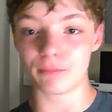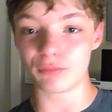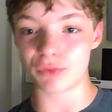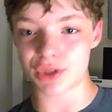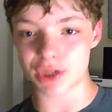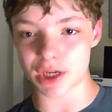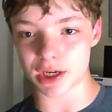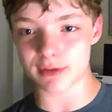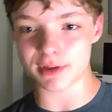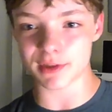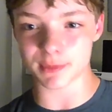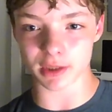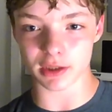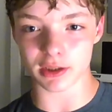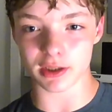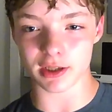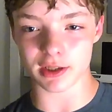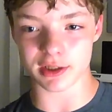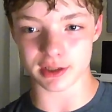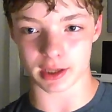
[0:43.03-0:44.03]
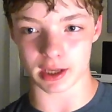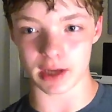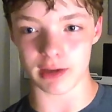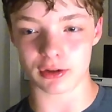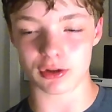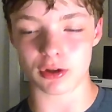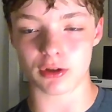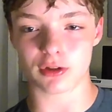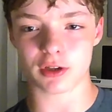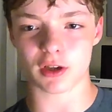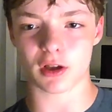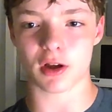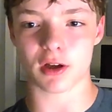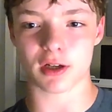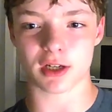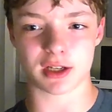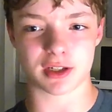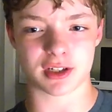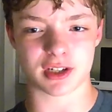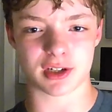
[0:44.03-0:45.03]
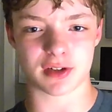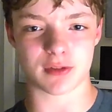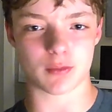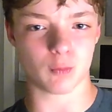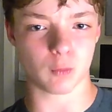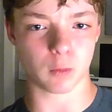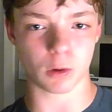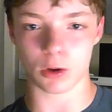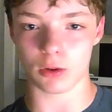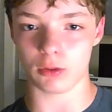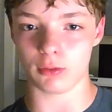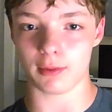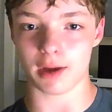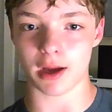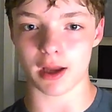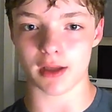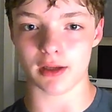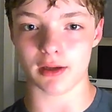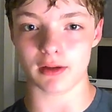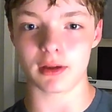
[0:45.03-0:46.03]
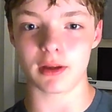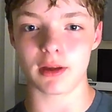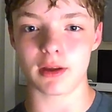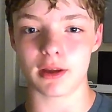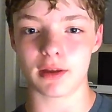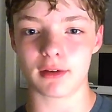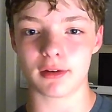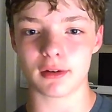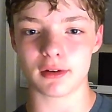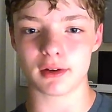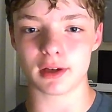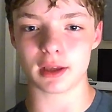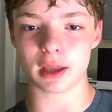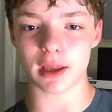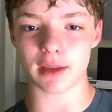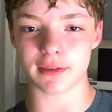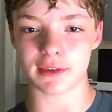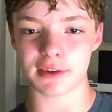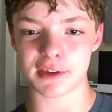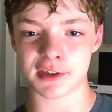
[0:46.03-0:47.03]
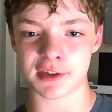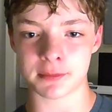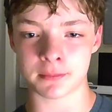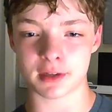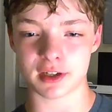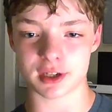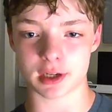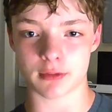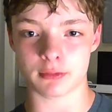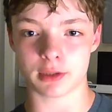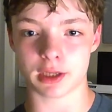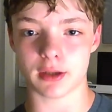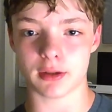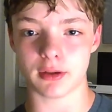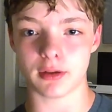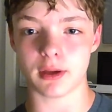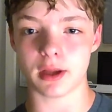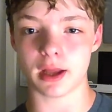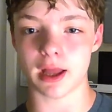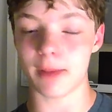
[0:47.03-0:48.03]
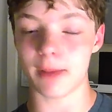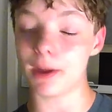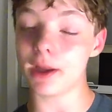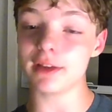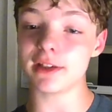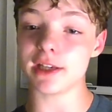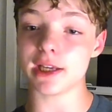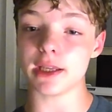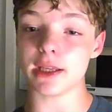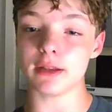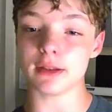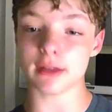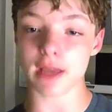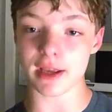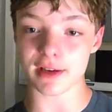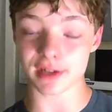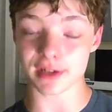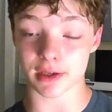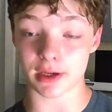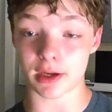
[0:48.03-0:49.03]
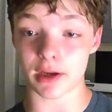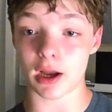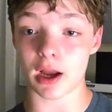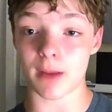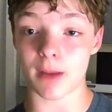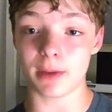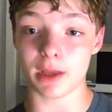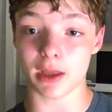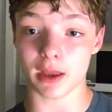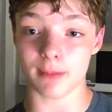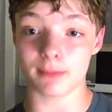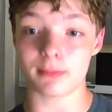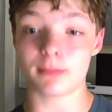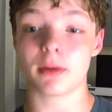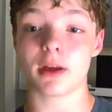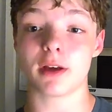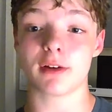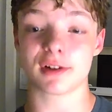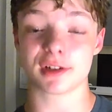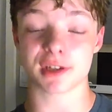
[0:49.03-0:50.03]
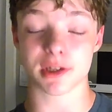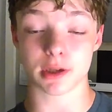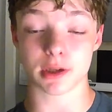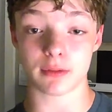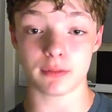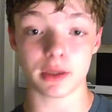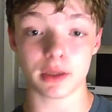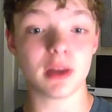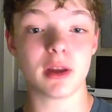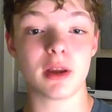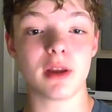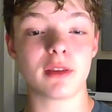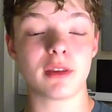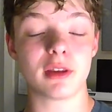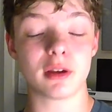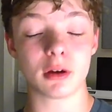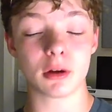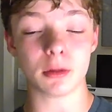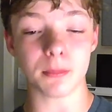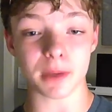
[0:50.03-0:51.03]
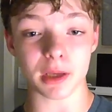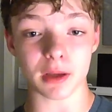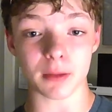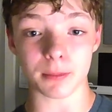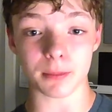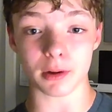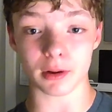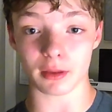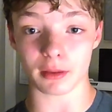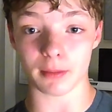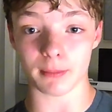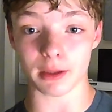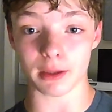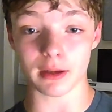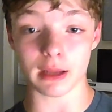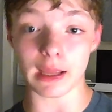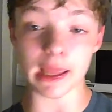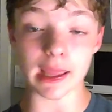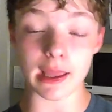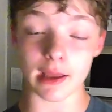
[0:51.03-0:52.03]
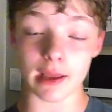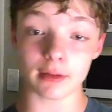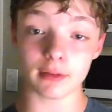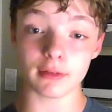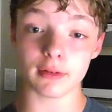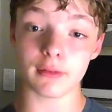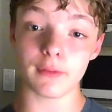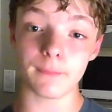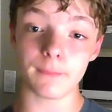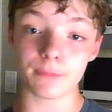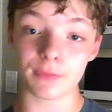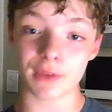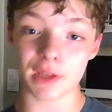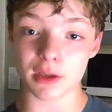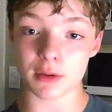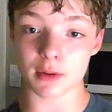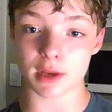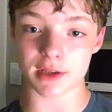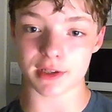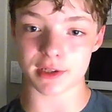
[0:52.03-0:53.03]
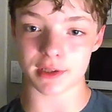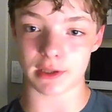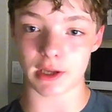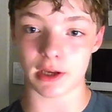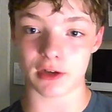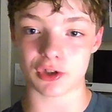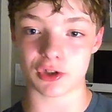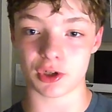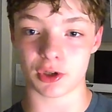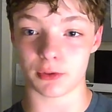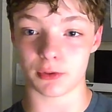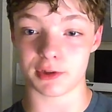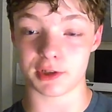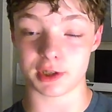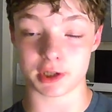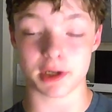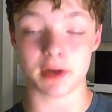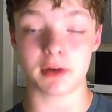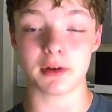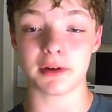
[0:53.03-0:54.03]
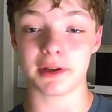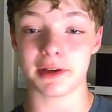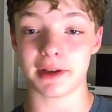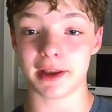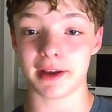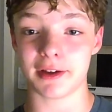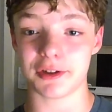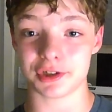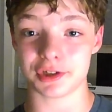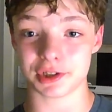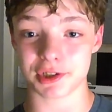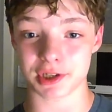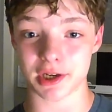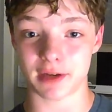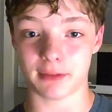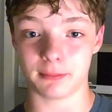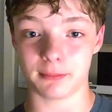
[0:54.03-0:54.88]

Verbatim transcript: James Burke has lectured to audiences worldwide, including at the Smithsonian, M I T, NASA, I B M, Microsoft, the European Parliament, and the U S National Security Agency.